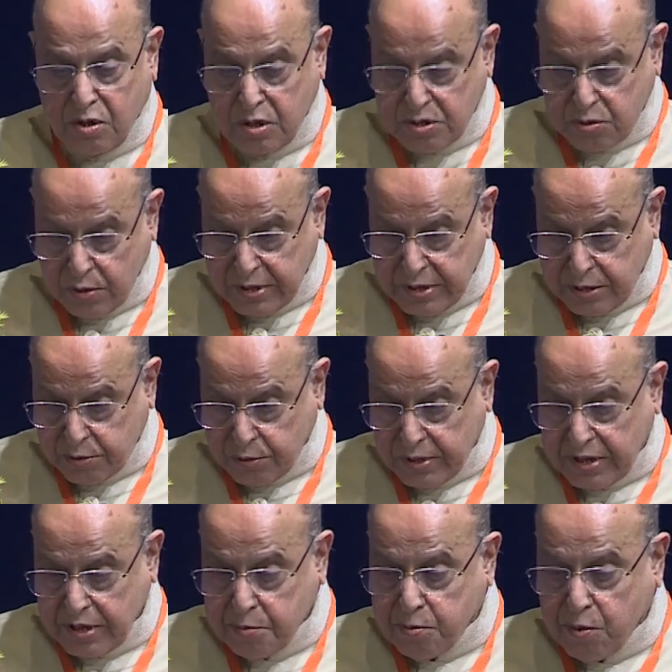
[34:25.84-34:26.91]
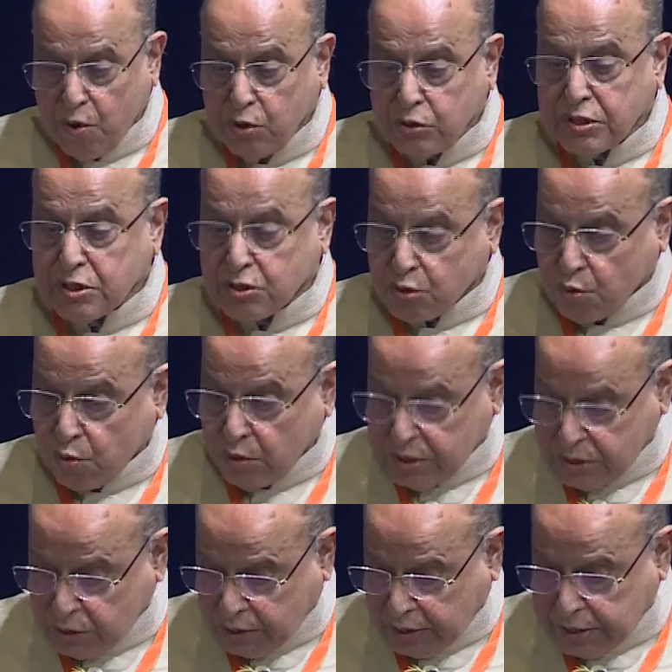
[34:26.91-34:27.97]
in 2020, both in school
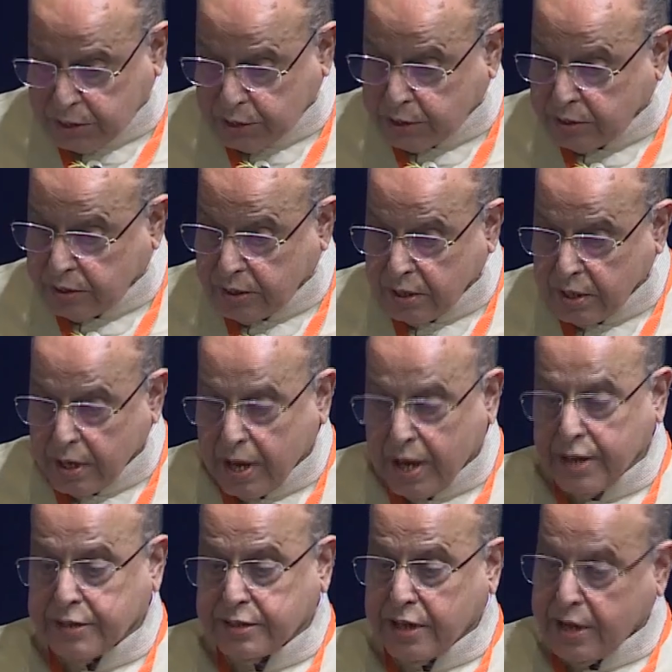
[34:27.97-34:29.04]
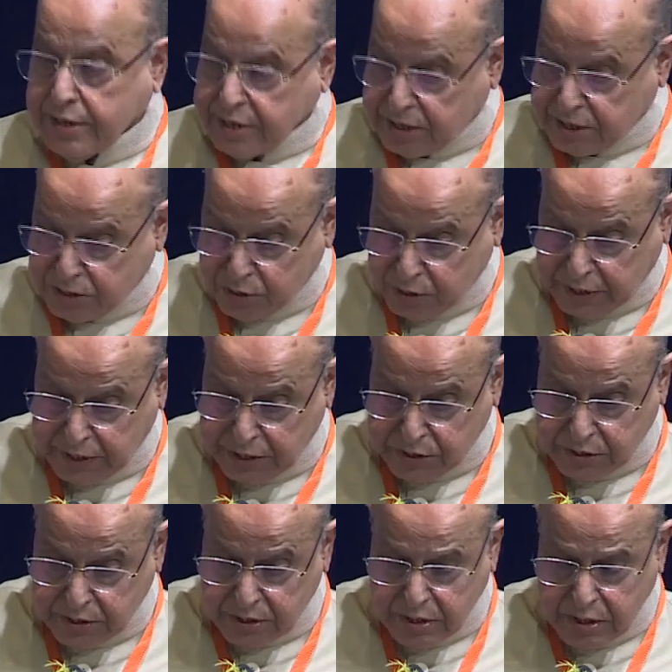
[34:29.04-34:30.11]
education and the higher
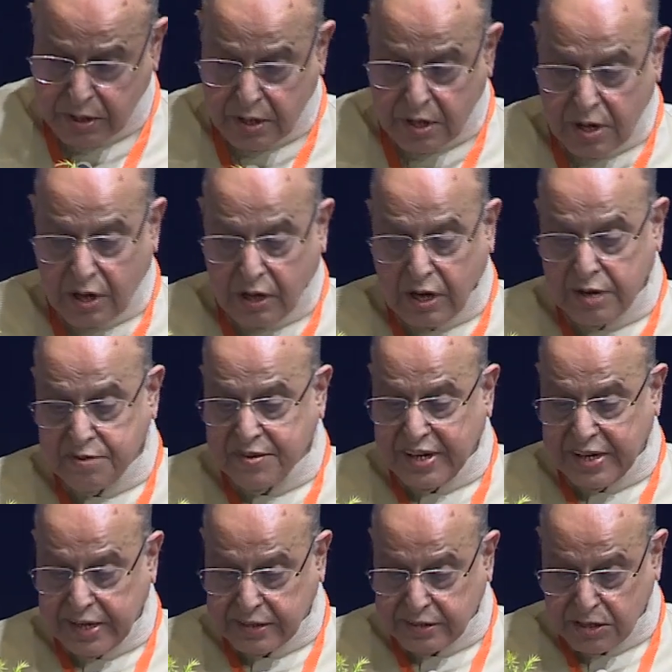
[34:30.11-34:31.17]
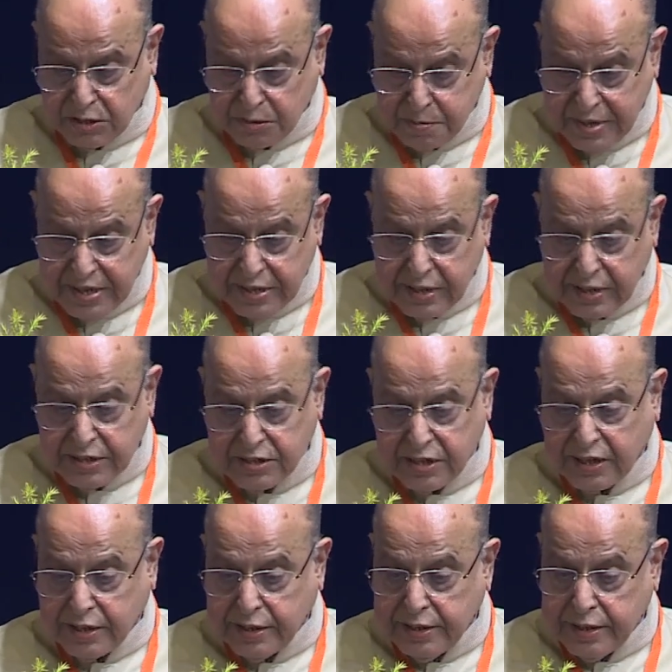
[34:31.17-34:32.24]
education. Convening this meeting is a
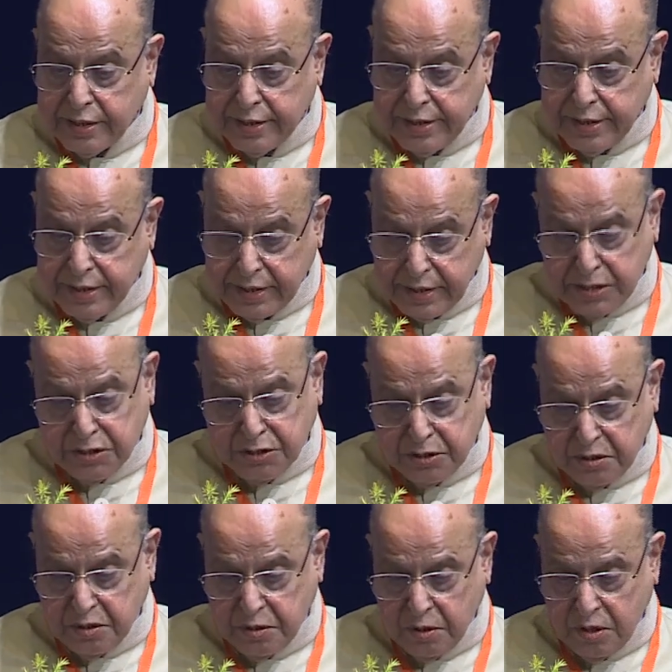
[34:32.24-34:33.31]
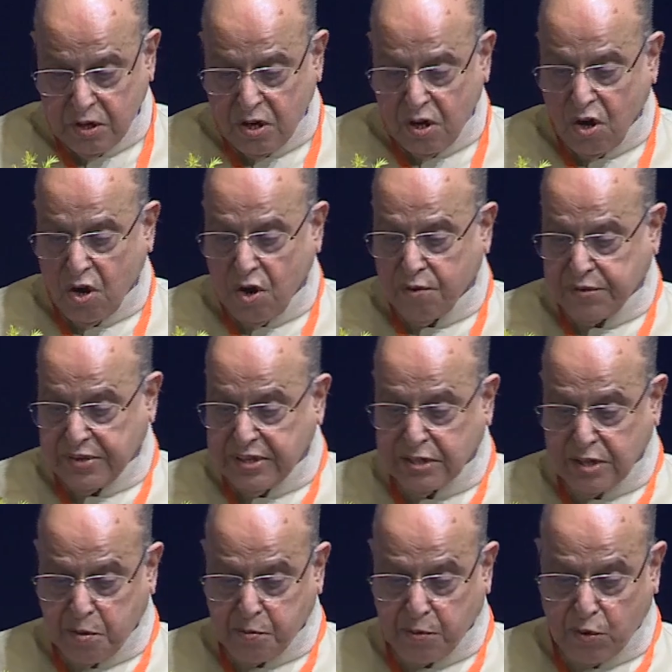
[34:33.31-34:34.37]
clear indication of his
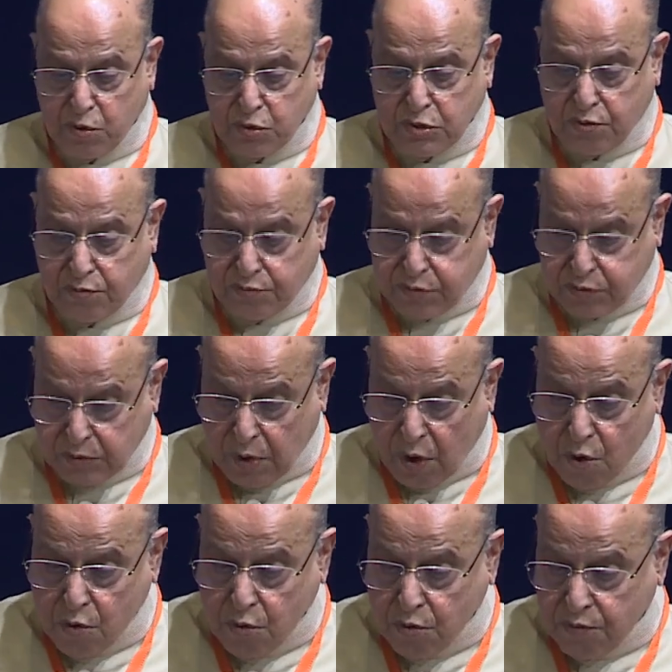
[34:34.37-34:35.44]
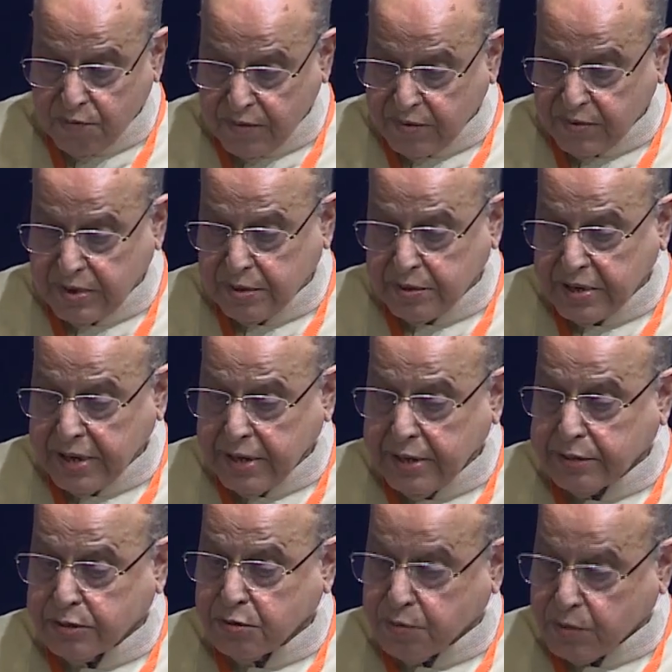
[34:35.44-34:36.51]
approach of how we will
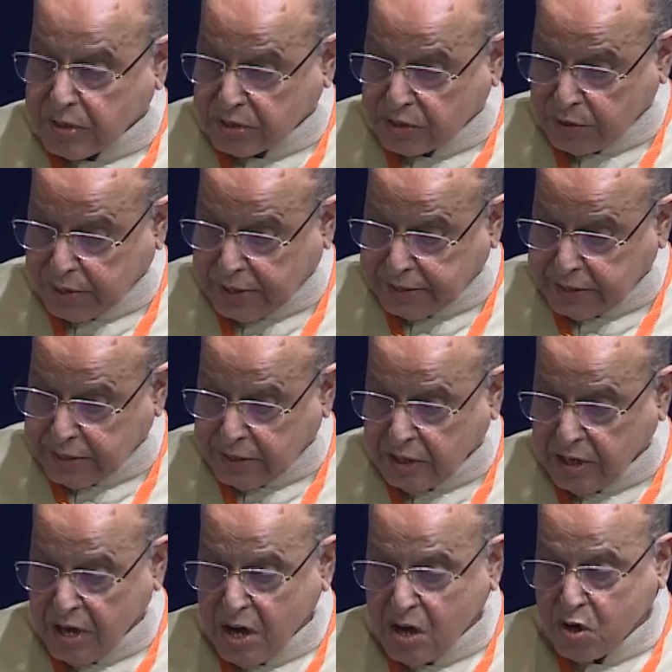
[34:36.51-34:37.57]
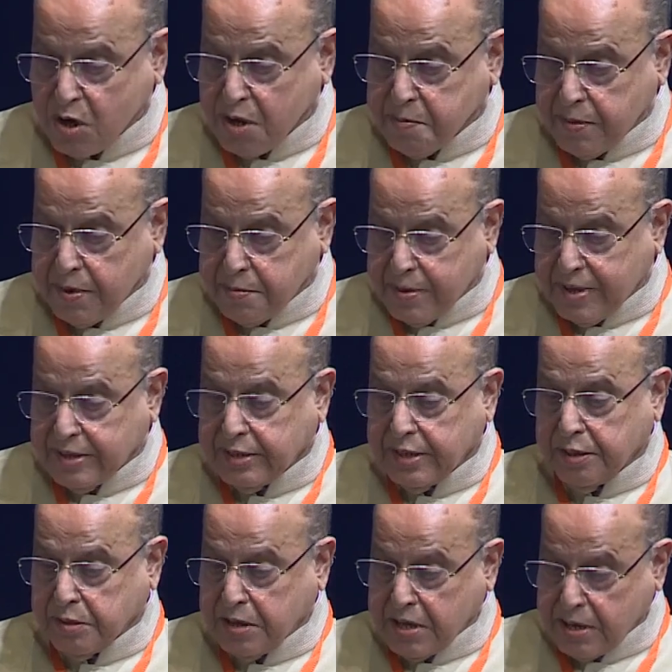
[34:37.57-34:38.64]
need to work together to implement the
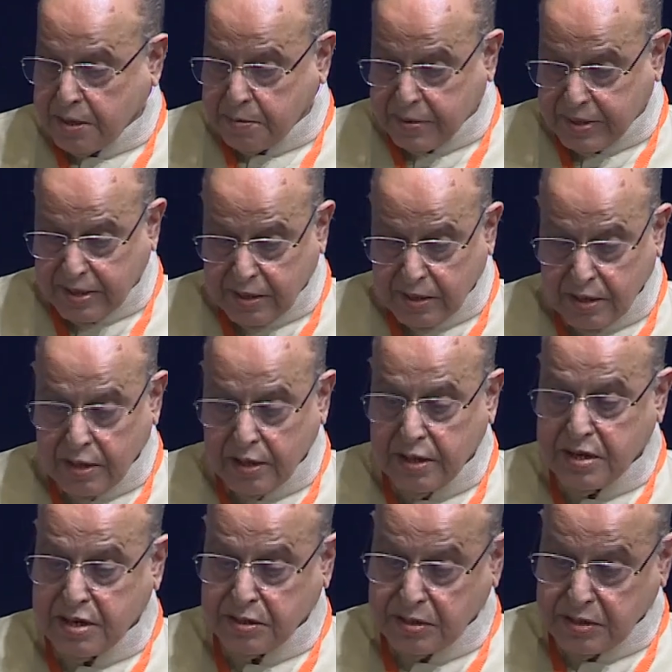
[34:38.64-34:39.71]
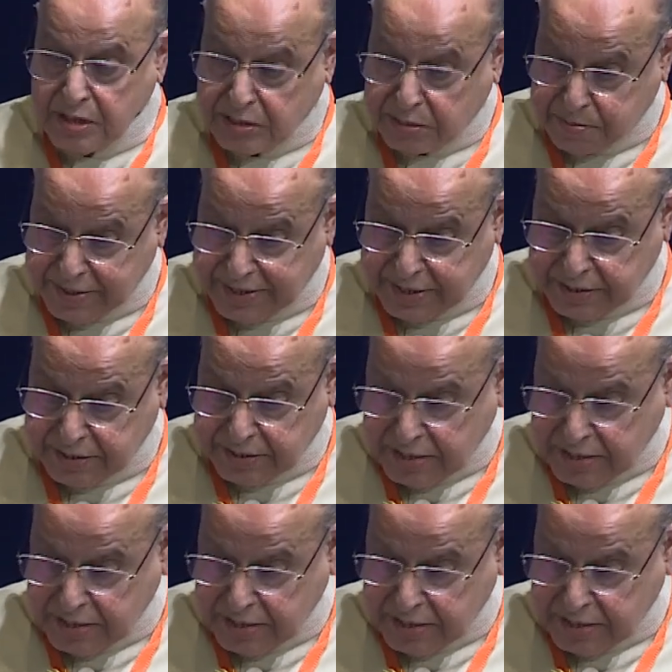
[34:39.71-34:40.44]
NEP in this period.